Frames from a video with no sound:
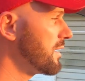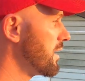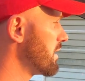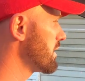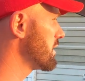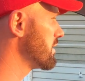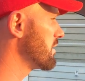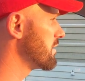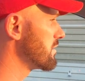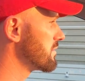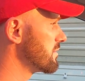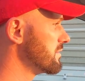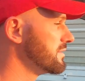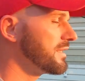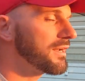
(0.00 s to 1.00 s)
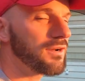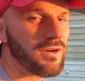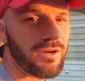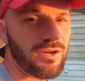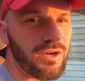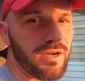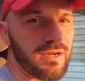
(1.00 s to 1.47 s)
uh, get our
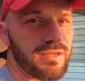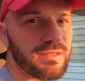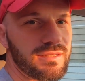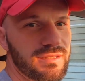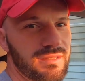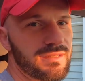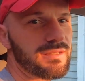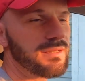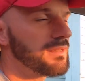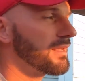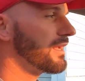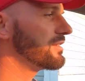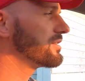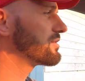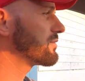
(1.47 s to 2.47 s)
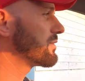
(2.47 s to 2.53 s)
dinner cooked, and